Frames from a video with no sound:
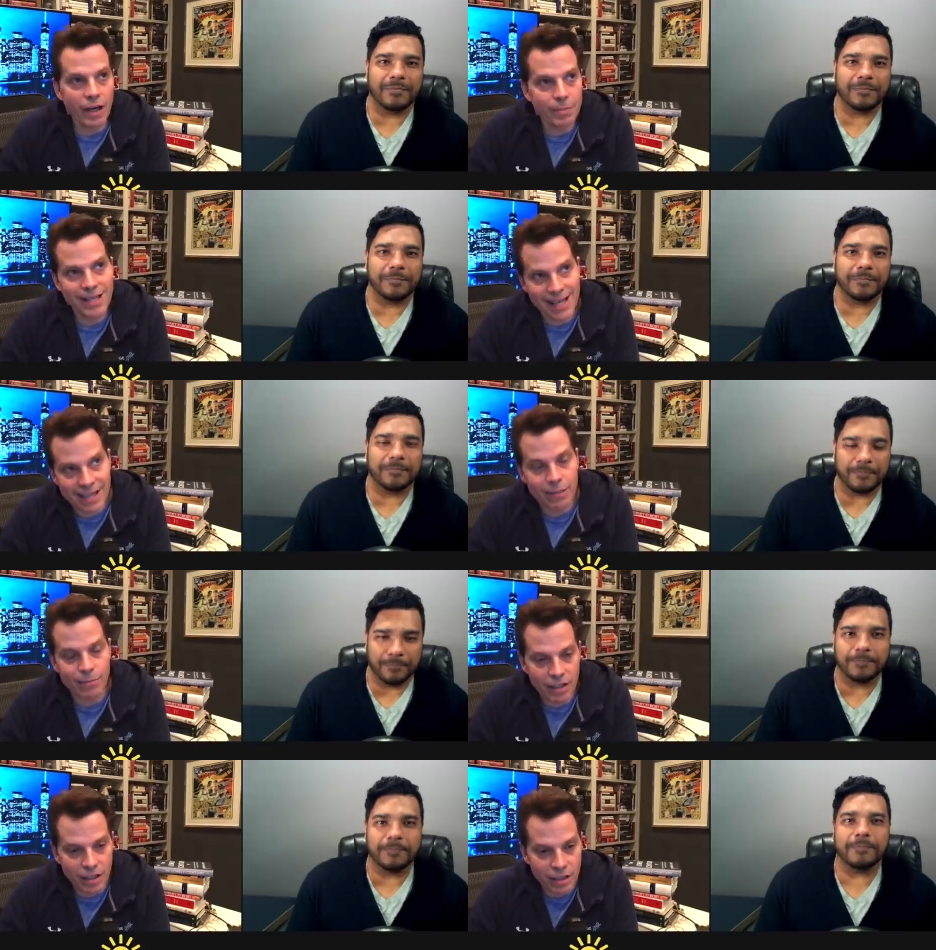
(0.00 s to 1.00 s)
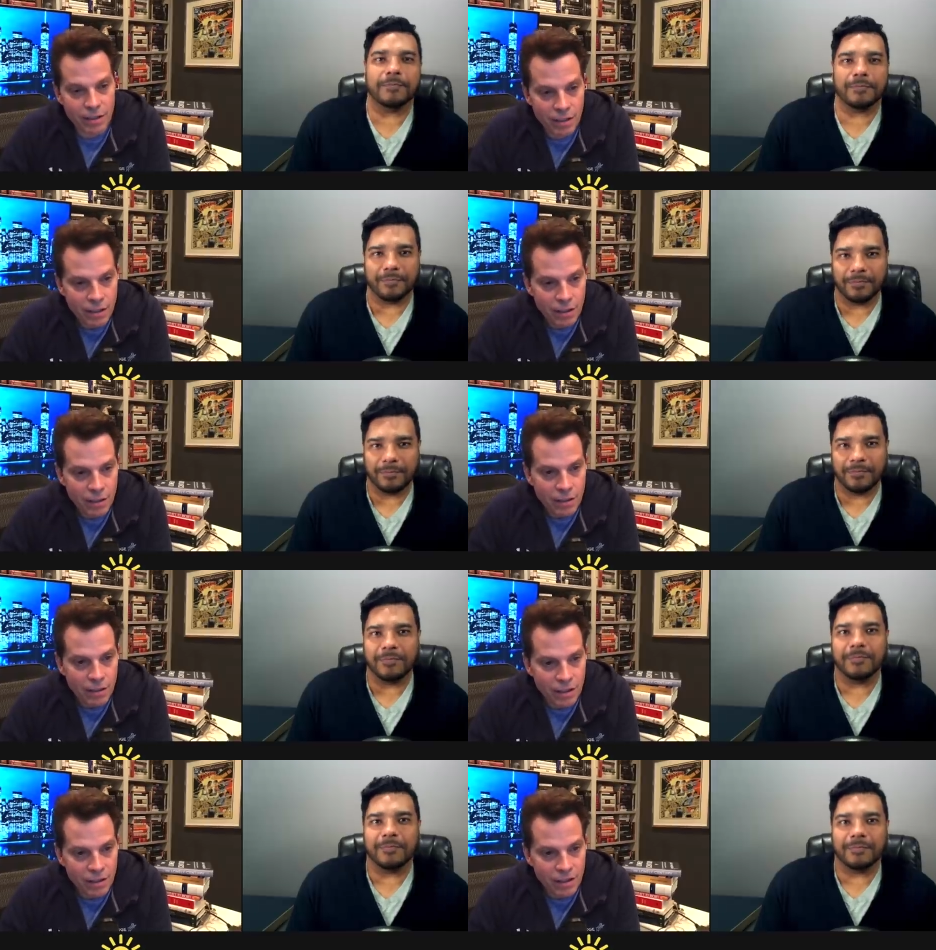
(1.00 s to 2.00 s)
Speaker 1: up, taking me in.
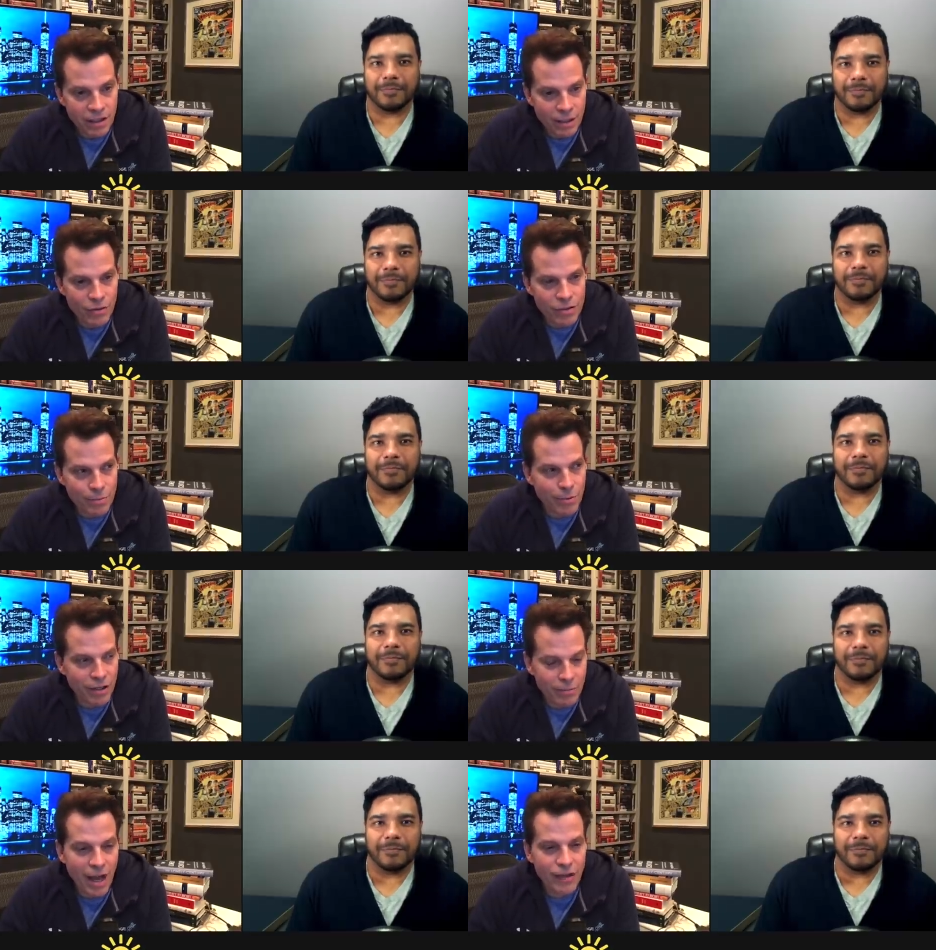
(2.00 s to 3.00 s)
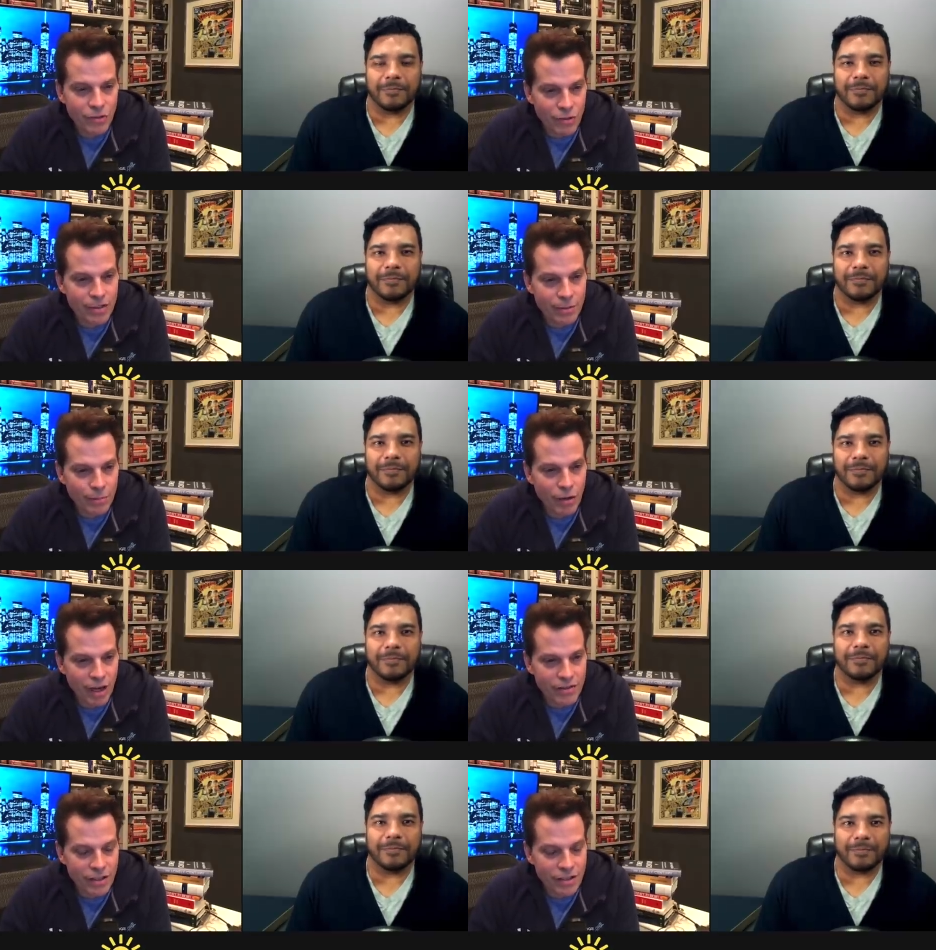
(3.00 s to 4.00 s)
Uh, and it was a big maturation
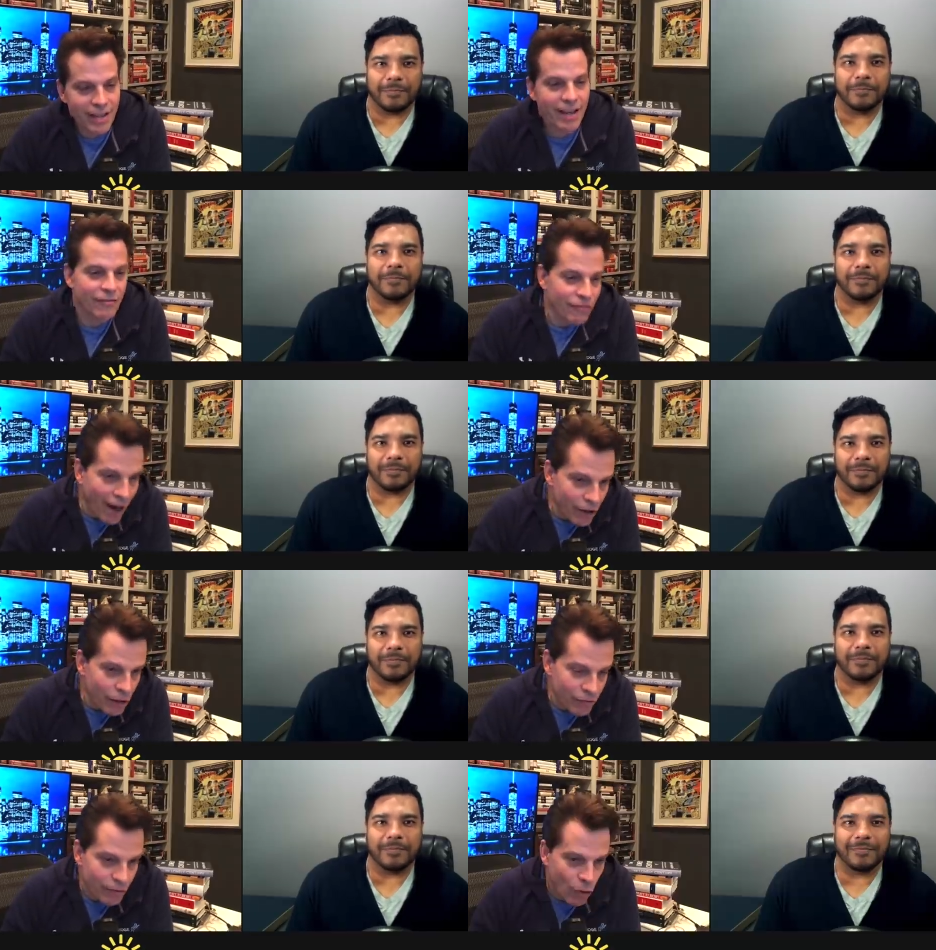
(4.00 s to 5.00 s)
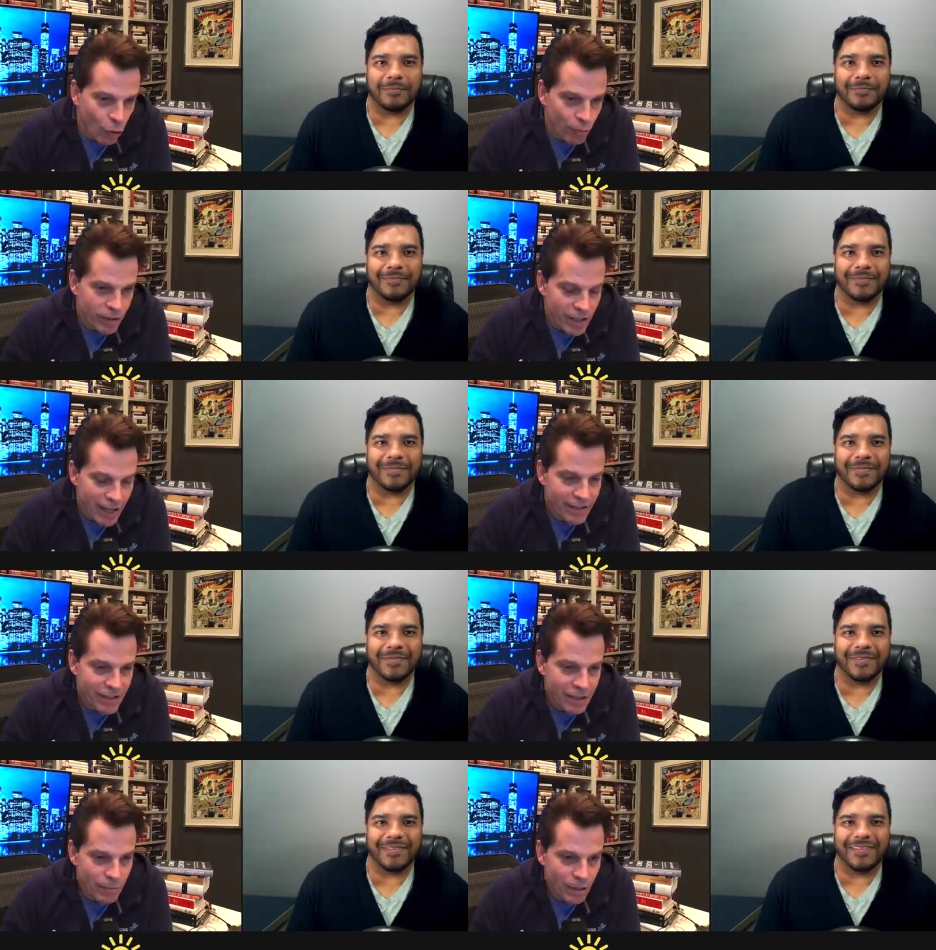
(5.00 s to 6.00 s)
process. I got fired from Goldman
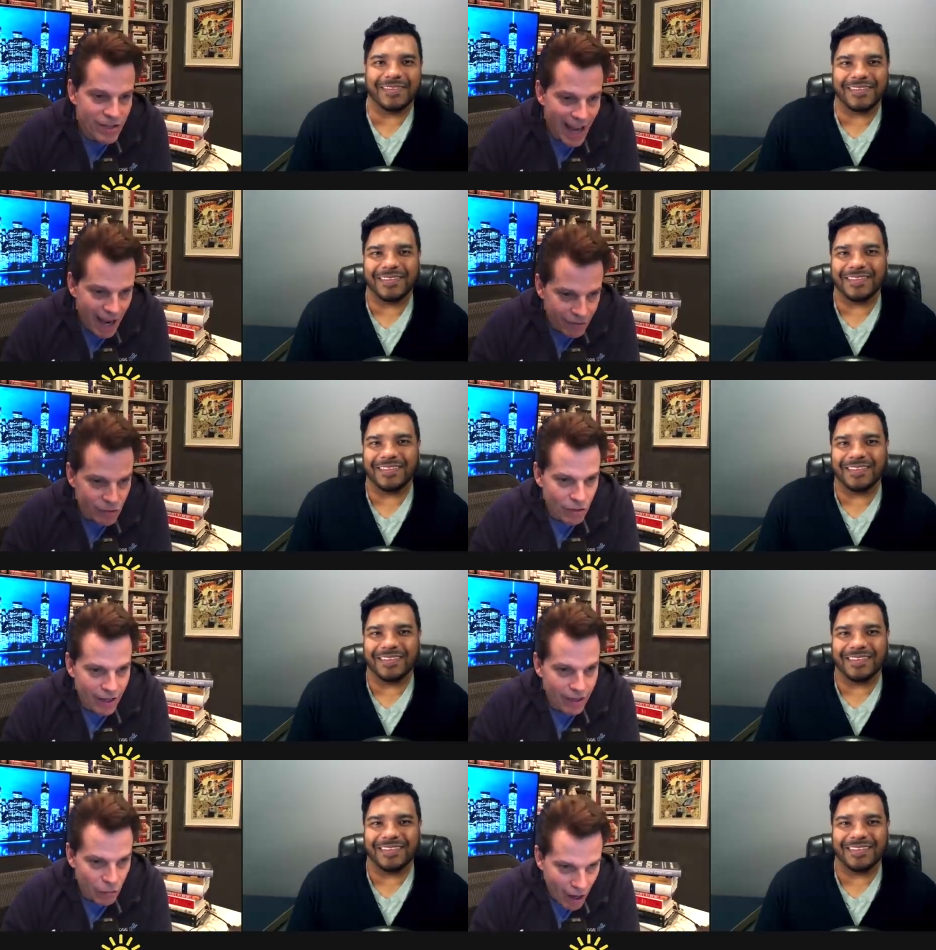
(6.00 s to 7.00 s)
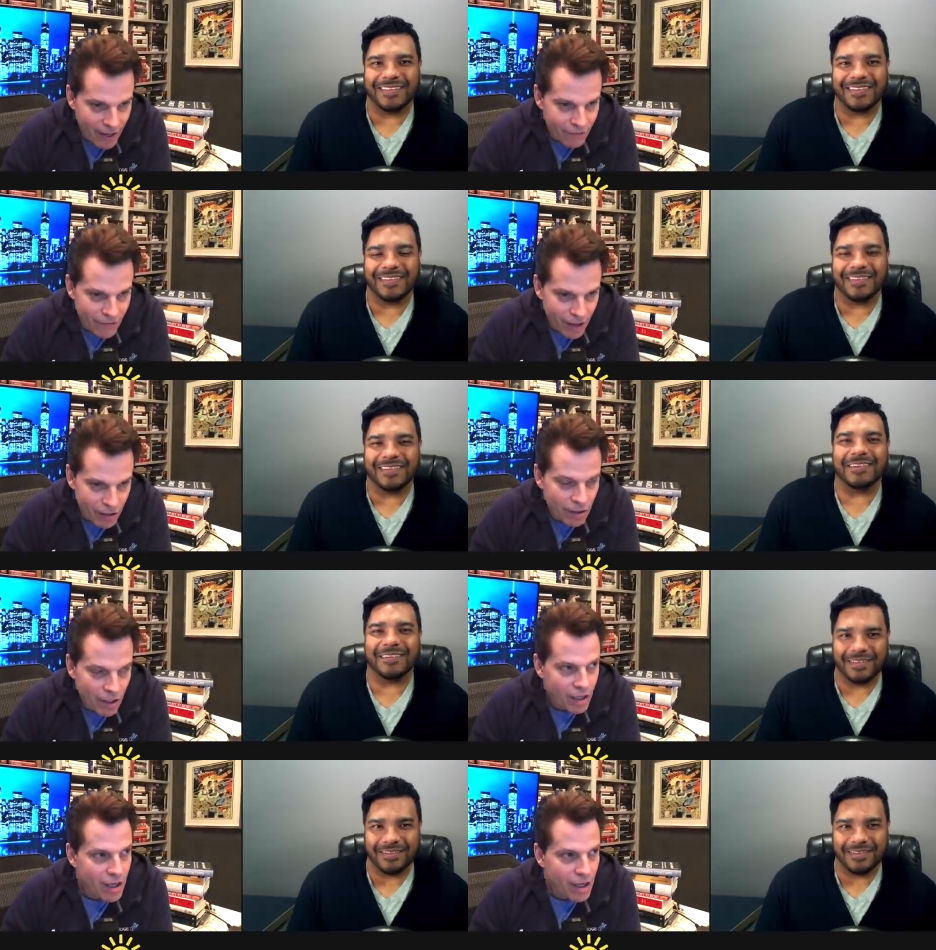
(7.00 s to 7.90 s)
eighteen months after I arrived there.